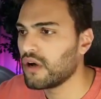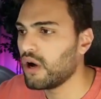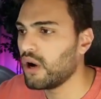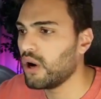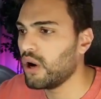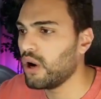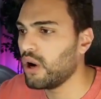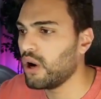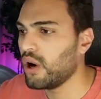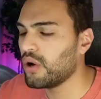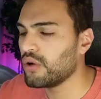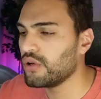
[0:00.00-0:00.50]

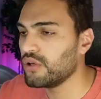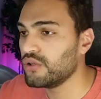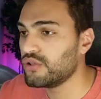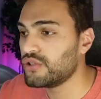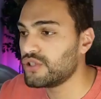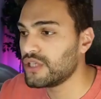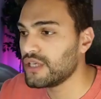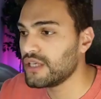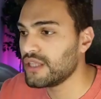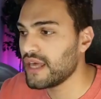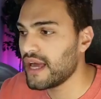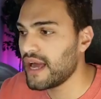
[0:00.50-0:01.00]
Oh, you
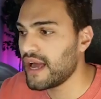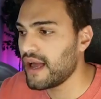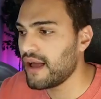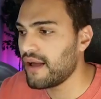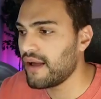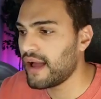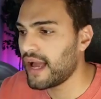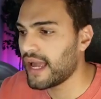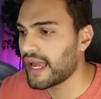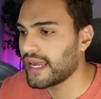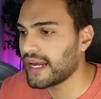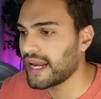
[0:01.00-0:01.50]
see that?
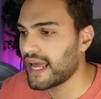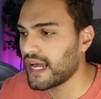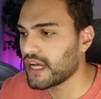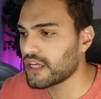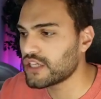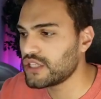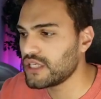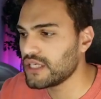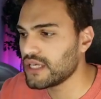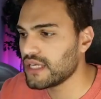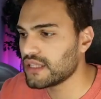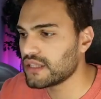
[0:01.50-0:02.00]
I can
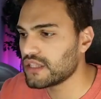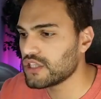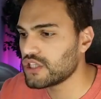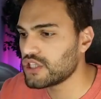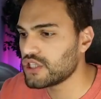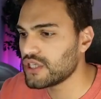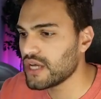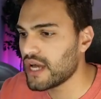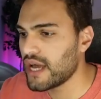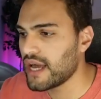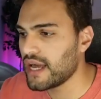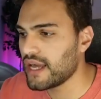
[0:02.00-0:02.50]
actually get the
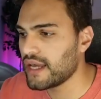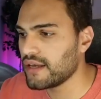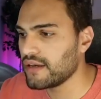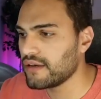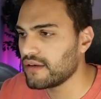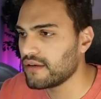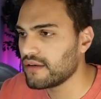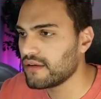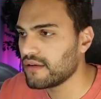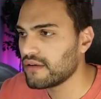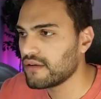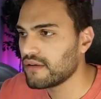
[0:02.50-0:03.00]

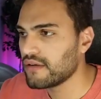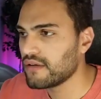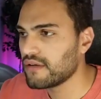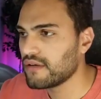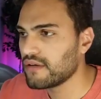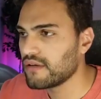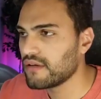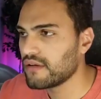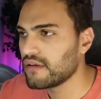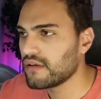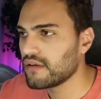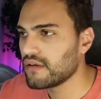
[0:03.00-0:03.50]
shine
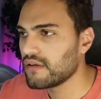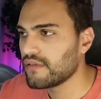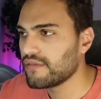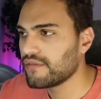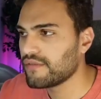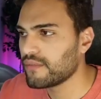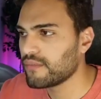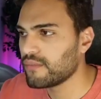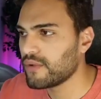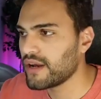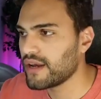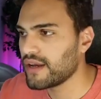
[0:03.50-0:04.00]

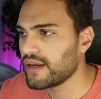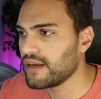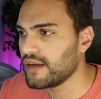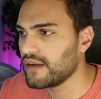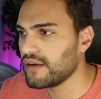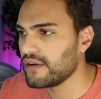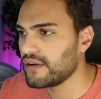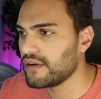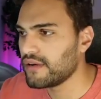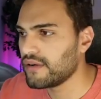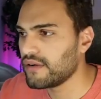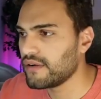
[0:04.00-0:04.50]
from right
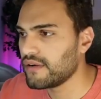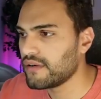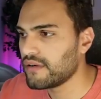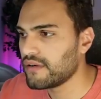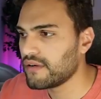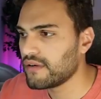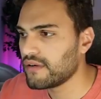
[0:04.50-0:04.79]
here.